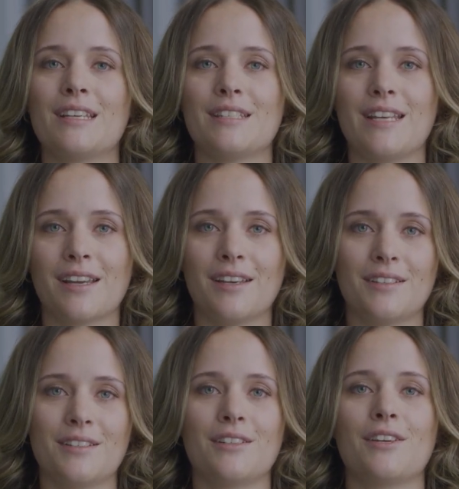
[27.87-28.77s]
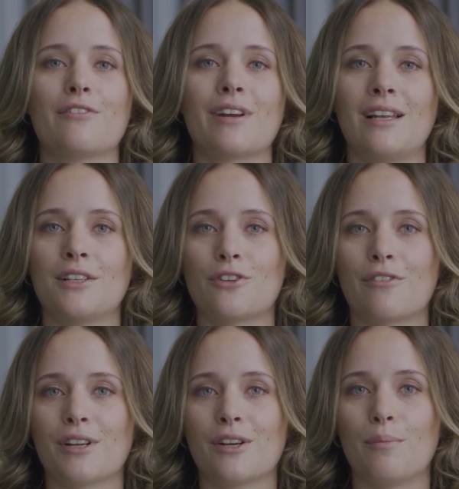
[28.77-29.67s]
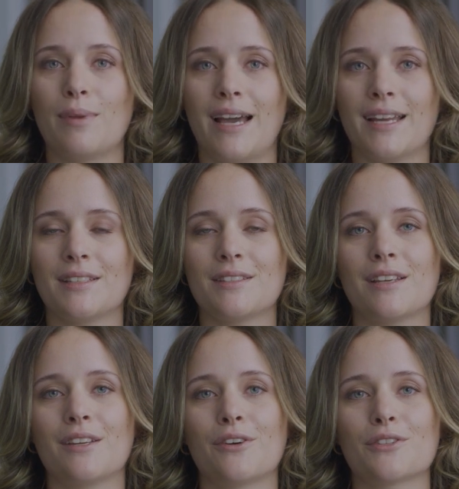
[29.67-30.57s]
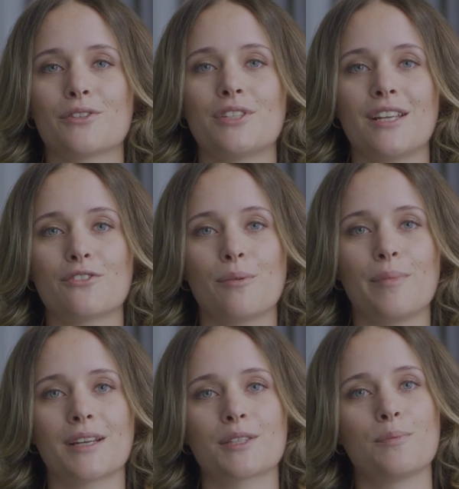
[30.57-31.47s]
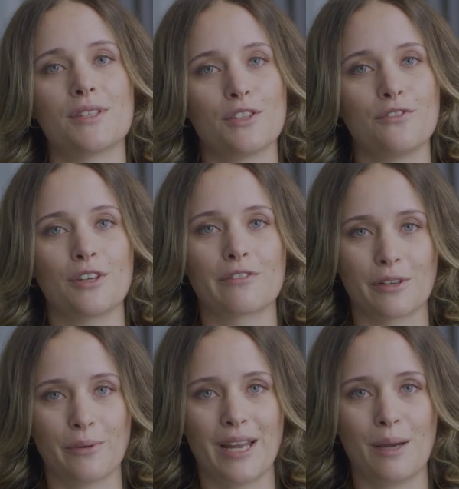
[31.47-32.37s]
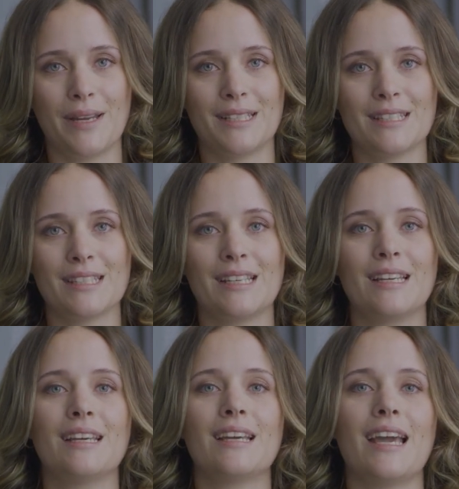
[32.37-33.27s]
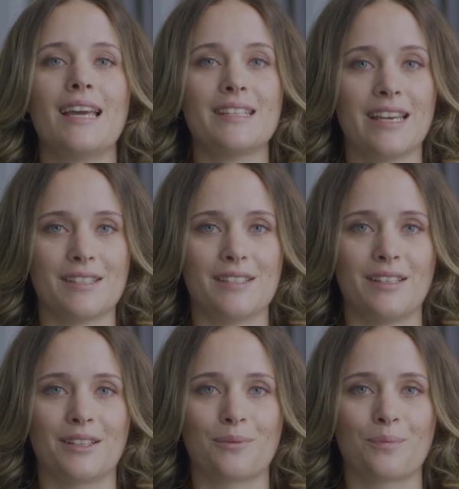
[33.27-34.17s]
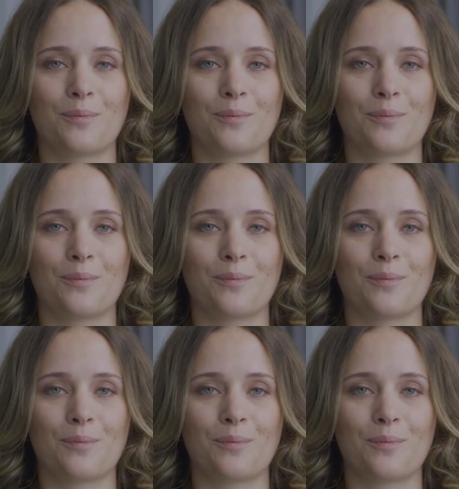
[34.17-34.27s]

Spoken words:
Second, regulatory compliance and also Tetra Pak specific requirements. And testing.